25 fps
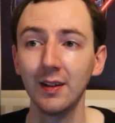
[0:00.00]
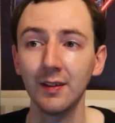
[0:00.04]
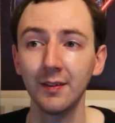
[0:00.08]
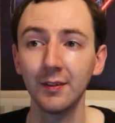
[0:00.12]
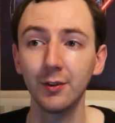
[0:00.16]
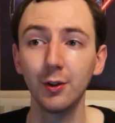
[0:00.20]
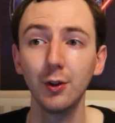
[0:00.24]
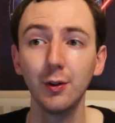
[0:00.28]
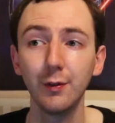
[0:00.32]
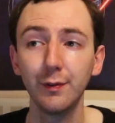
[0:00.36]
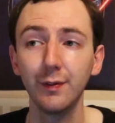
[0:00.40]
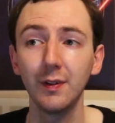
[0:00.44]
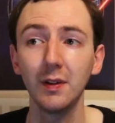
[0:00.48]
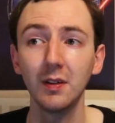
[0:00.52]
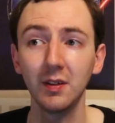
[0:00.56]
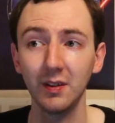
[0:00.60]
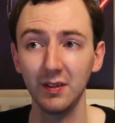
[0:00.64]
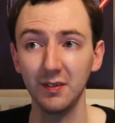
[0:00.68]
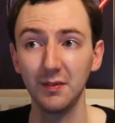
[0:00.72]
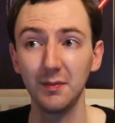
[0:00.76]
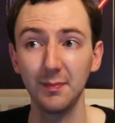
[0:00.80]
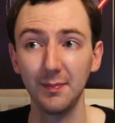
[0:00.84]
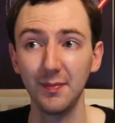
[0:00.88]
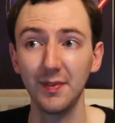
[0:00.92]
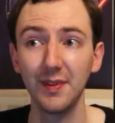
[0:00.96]
I do feel like
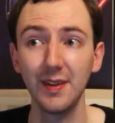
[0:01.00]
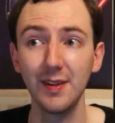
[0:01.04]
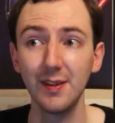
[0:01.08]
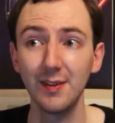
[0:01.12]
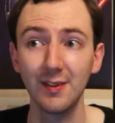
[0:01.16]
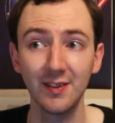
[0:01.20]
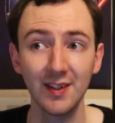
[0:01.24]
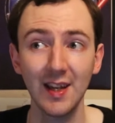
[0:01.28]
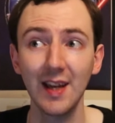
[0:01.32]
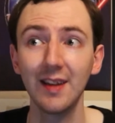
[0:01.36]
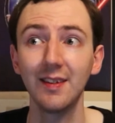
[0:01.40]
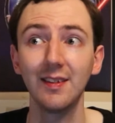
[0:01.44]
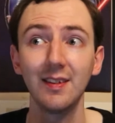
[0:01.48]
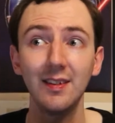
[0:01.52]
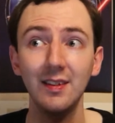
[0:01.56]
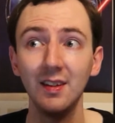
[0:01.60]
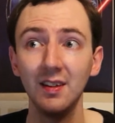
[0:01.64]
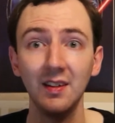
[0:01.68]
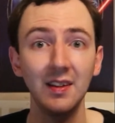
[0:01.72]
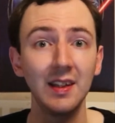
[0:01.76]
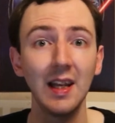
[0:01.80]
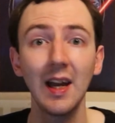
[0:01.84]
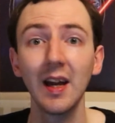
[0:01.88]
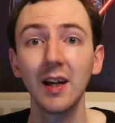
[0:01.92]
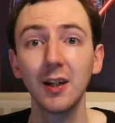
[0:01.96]
the setting
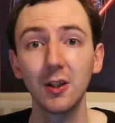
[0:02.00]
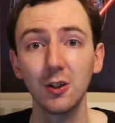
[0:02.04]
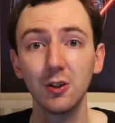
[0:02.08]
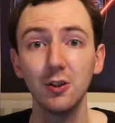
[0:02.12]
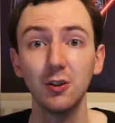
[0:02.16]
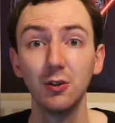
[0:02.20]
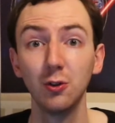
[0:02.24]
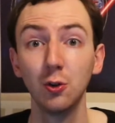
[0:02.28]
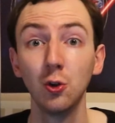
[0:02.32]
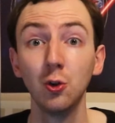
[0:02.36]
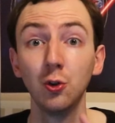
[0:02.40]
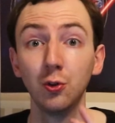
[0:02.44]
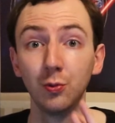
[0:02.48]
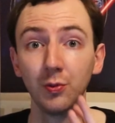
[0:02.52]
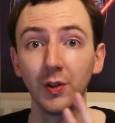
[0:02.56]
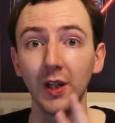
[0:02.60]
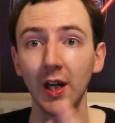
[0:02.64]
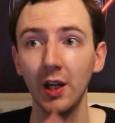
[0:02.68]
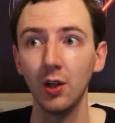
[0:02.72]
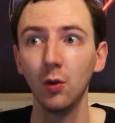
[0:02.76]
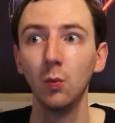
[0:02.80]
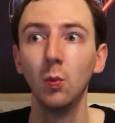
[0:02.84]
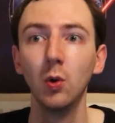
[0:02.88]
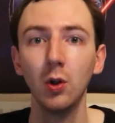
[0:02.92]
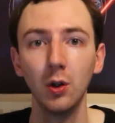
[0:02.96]
and the action does
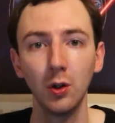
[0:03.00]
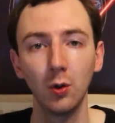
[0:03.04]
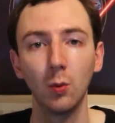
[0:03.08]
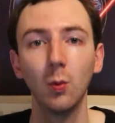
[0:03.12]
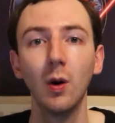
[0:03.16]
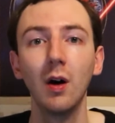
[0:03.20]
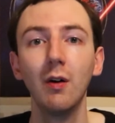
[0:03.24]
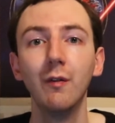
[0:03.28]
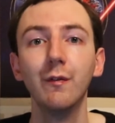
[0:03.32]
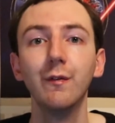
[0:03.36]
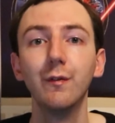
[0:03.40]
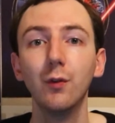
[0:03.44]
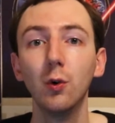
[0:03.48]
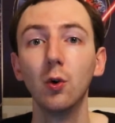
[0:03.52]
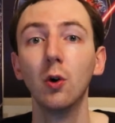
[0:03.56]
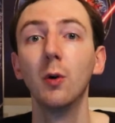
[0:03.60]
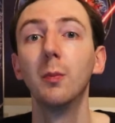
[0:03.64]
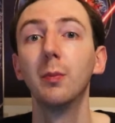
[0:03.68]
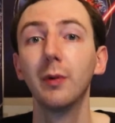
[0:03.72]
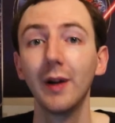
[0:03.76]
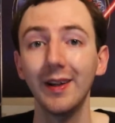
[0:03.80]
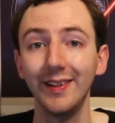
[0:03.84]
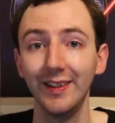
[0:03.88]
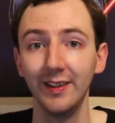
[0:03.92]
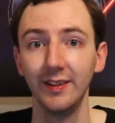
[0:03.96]
kind of work well for
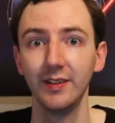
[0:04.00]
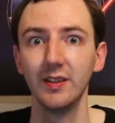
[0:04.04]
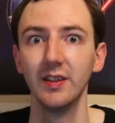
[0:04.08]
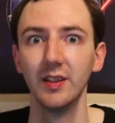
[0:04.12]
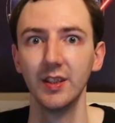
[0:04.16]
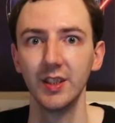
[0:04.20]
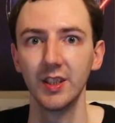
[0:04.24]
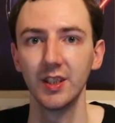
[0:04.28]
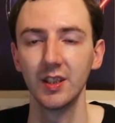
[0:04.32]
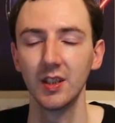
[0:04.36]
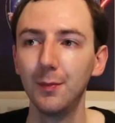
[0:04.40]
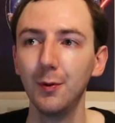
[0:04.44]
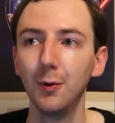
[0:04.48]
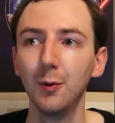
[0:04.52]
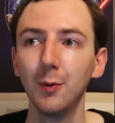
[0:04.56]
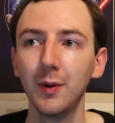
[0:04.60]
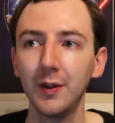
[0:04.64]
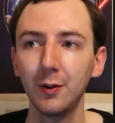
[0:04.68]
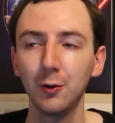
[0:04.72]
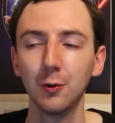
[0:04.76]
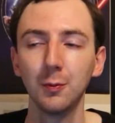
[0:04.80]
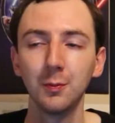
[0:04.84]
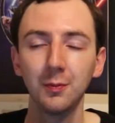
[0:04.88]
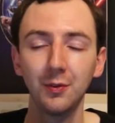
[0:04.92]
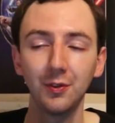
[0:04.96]
predators but when
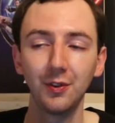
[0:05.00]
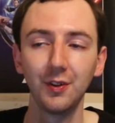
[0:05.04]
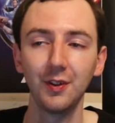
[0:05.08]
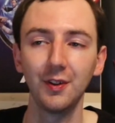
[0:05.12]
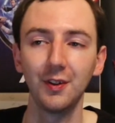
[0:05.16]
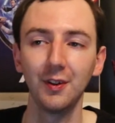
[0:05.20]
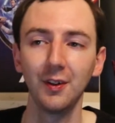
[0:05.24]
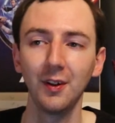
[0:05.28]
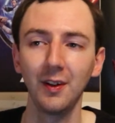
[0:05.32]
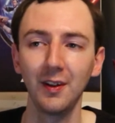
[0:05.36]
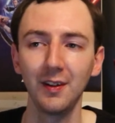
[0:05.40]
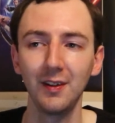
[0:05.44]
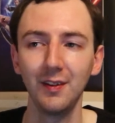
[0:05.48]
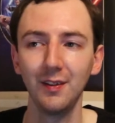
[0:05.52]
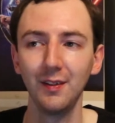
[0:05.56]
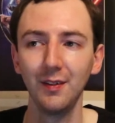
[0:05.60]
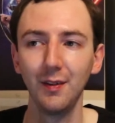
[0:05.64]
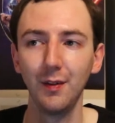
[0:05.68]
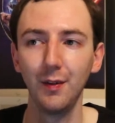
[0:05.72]
it comes to like